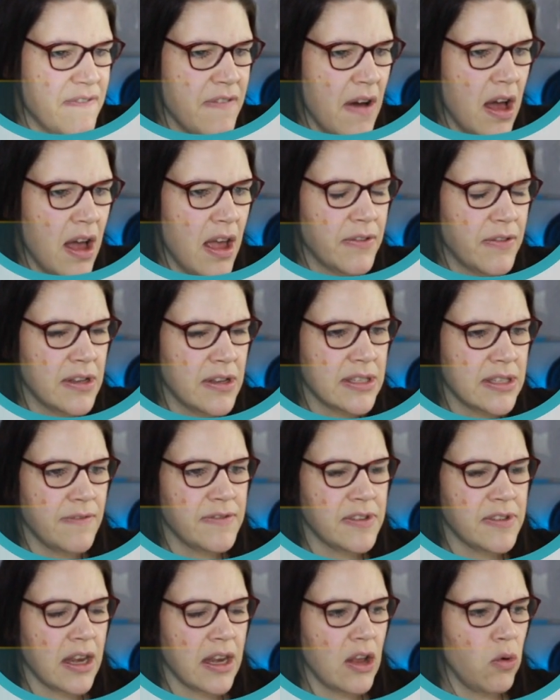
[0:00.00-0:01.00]
5 because
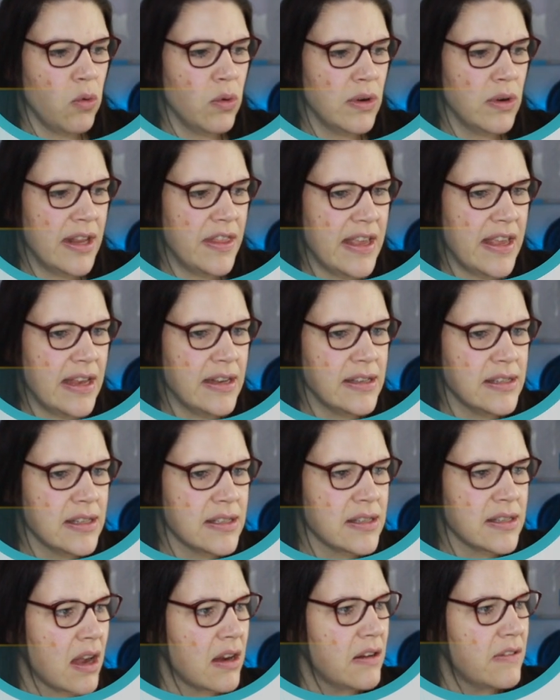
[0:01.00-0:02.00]
I've done it all in the
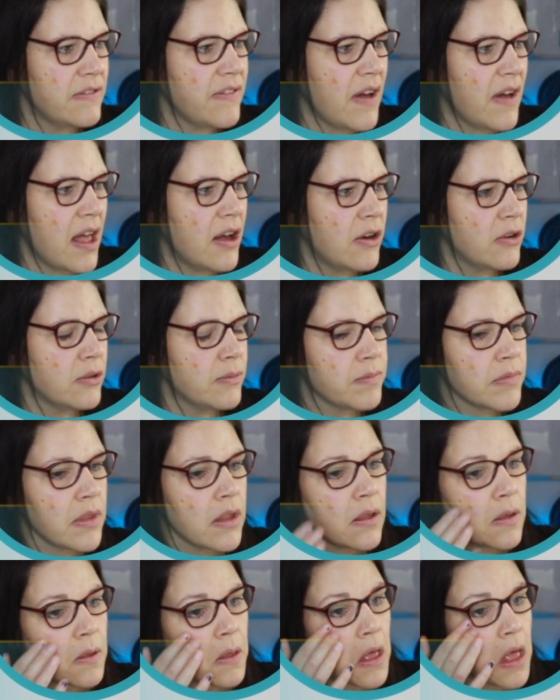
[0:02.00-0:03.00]
InDesign file.
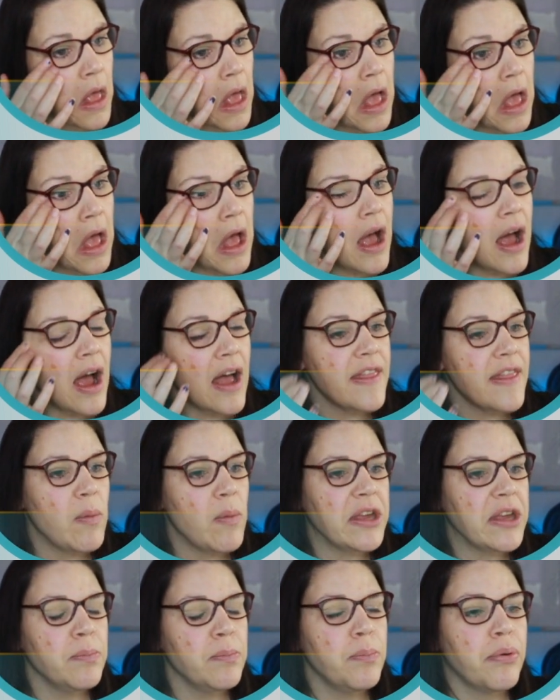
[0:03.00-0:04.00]
And then
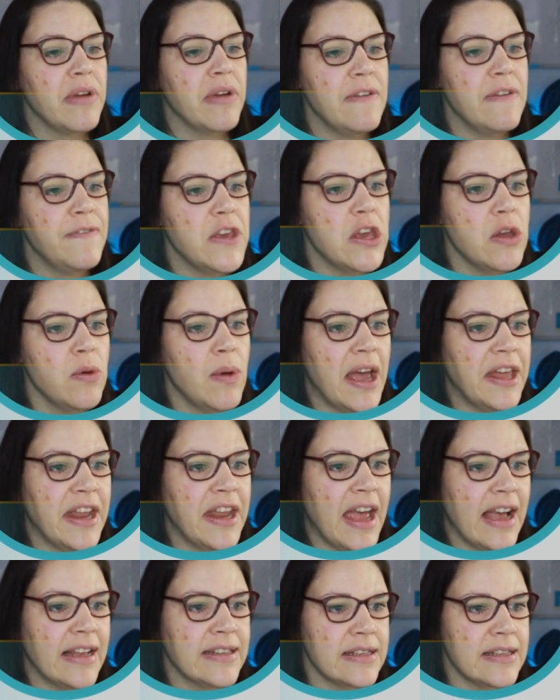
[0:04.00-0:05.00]
we can preview and
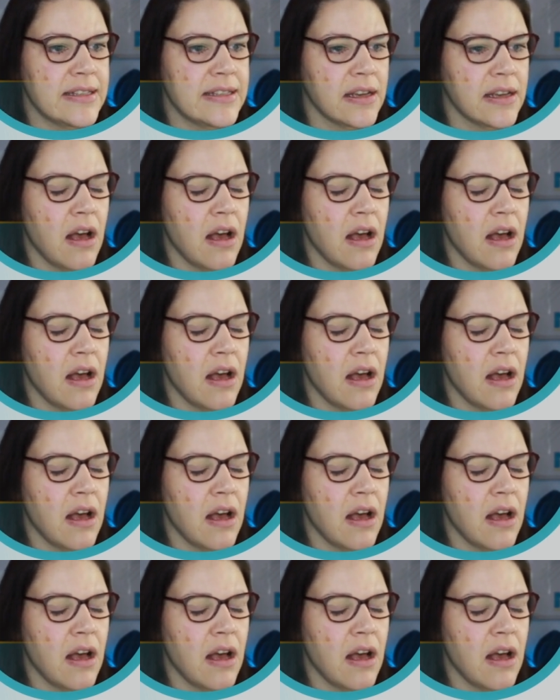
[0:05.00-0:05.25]
add it to